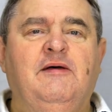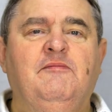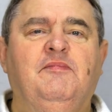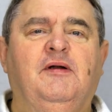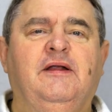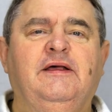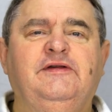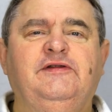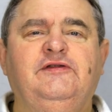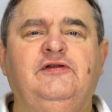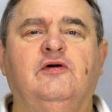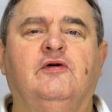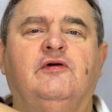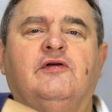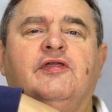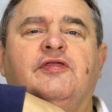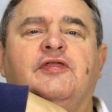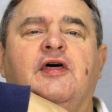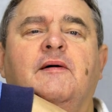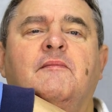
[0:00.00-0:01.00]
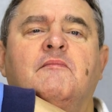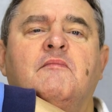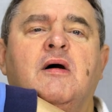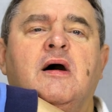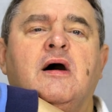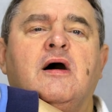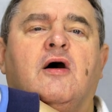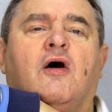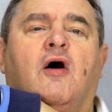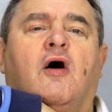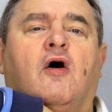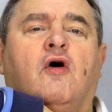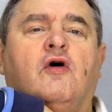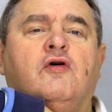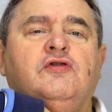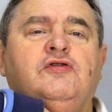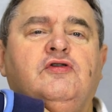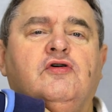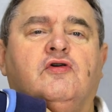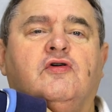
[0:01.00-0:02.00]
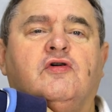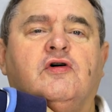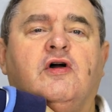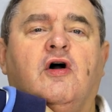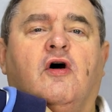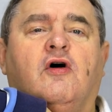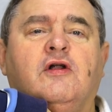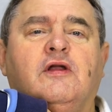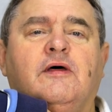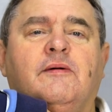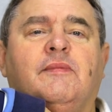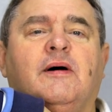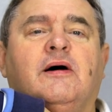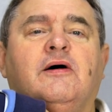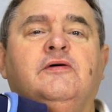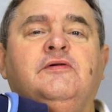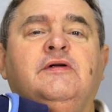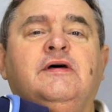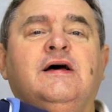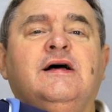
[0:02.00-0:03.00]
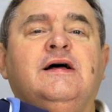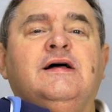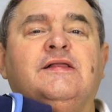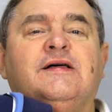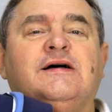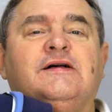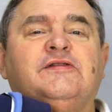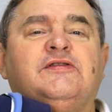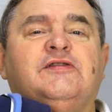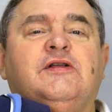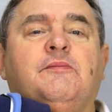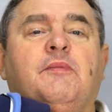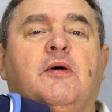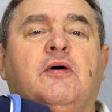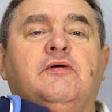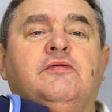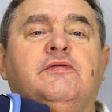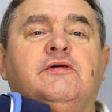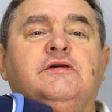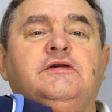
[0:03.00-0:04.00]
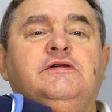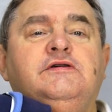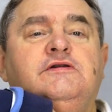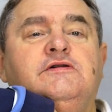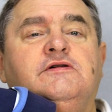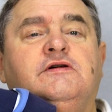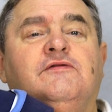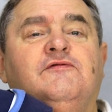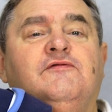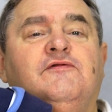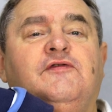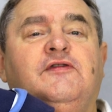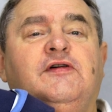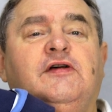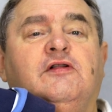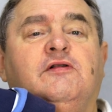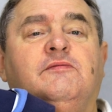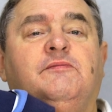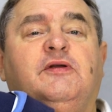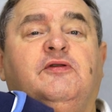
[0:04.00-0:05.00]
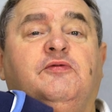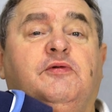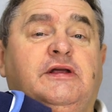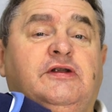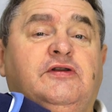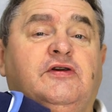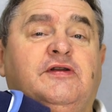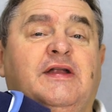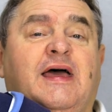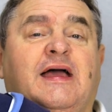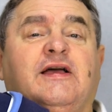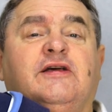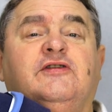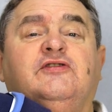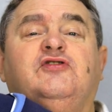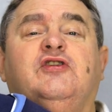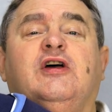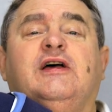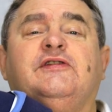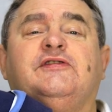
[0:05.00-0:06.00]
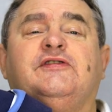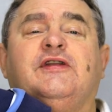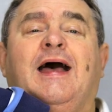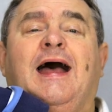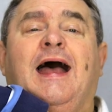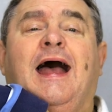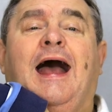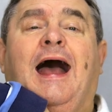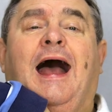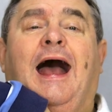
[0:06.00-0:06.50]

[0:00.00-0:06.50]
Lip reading: then place your thumb on your collarbone, that's the bone that you can feel between your neck and chest,